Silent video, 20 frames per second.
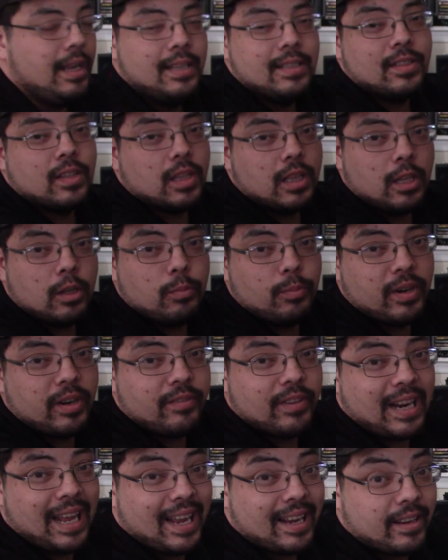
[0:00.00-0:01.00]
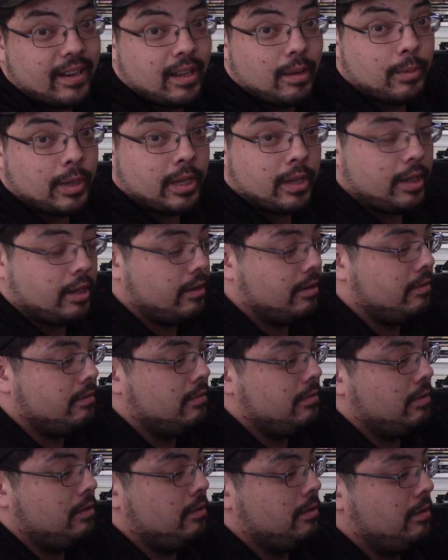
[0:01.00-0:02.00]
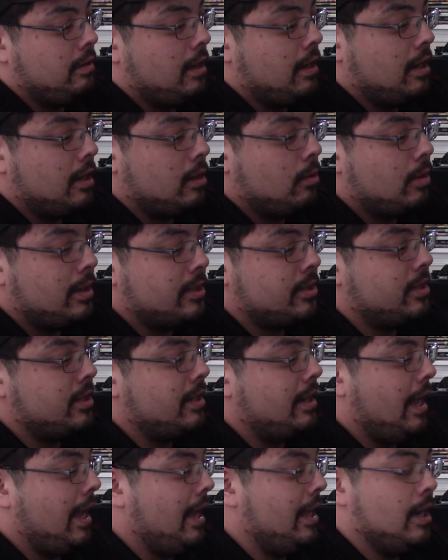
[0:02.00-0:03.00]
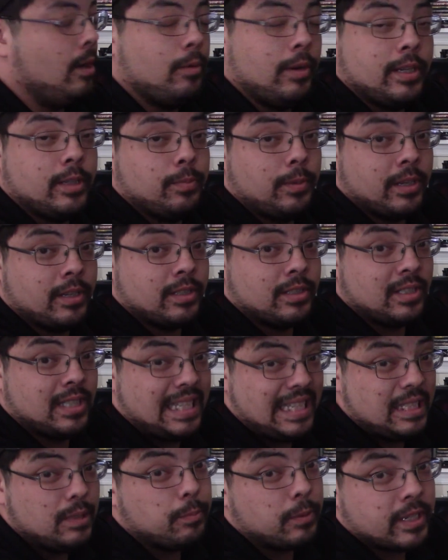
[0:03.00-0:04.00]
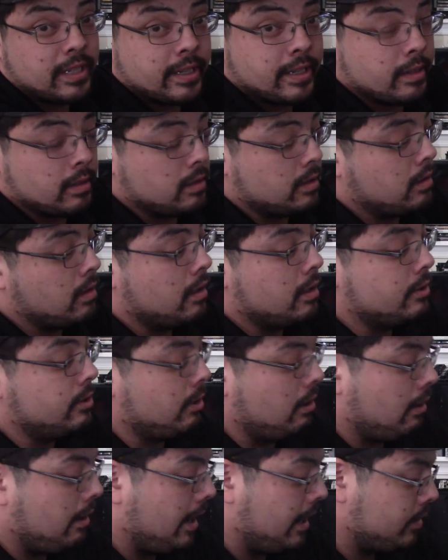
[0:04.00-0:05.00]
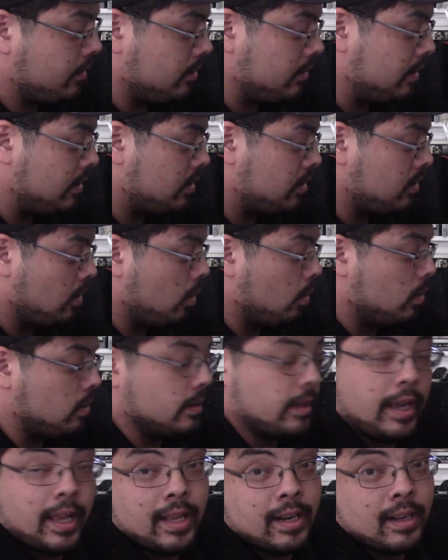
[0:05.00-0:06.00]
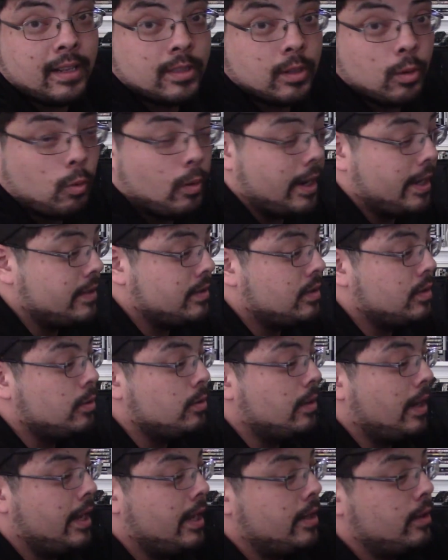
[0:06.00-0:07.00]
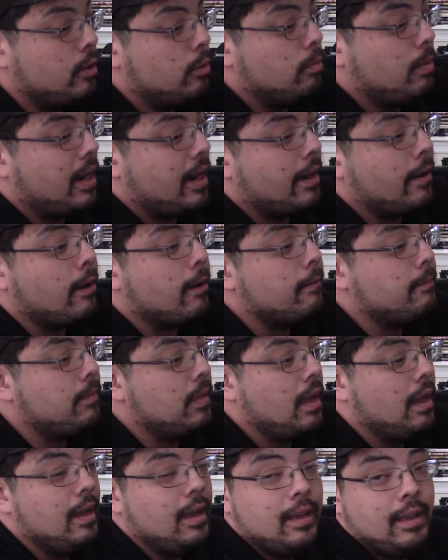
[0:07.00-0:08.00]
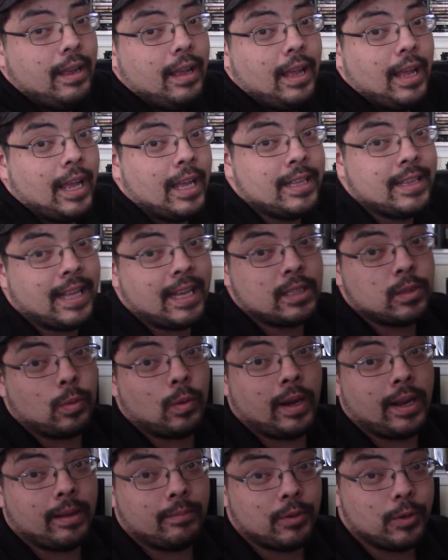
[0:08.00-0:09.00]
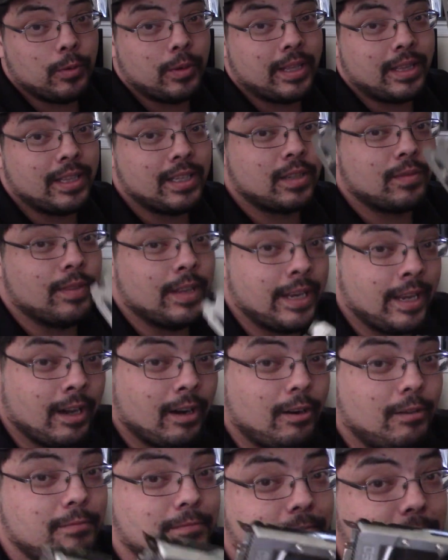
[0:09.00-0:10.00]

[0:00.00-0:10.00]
it's a little bit of an academic uh, question anyways because these particular cards are actually sold and on their way to a new buyer. And that's why I'm doing this video